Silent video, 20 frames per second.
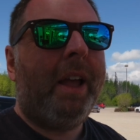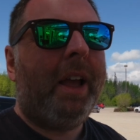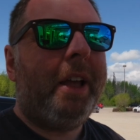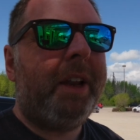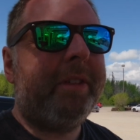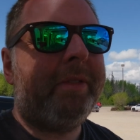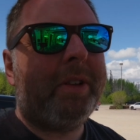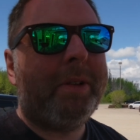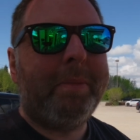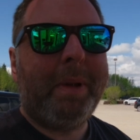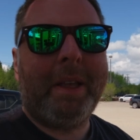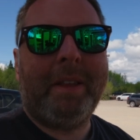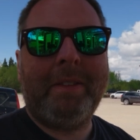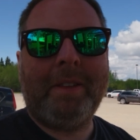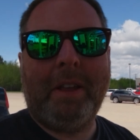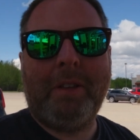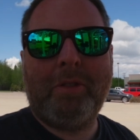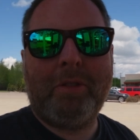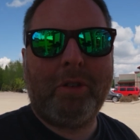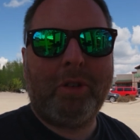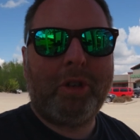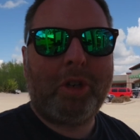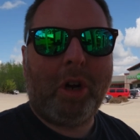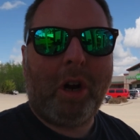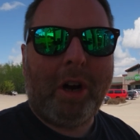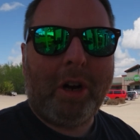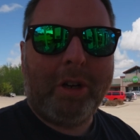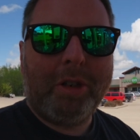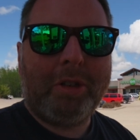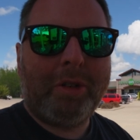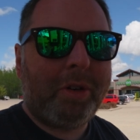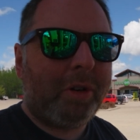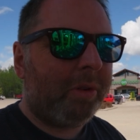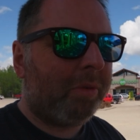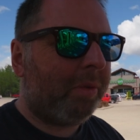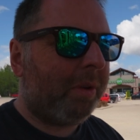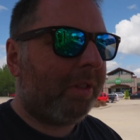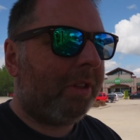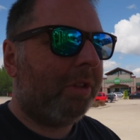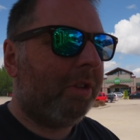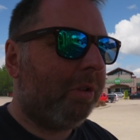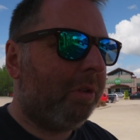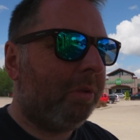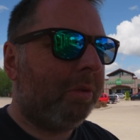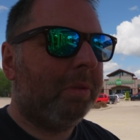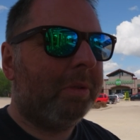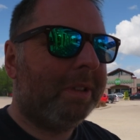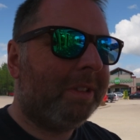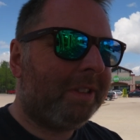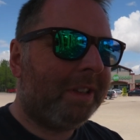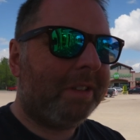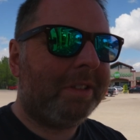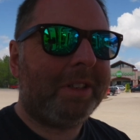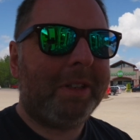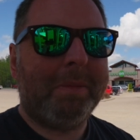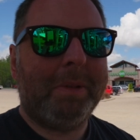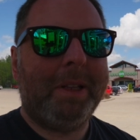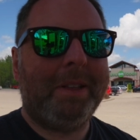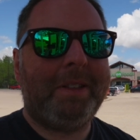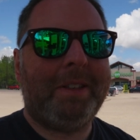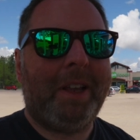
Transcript: and if it makes sense to charge with the new system, let's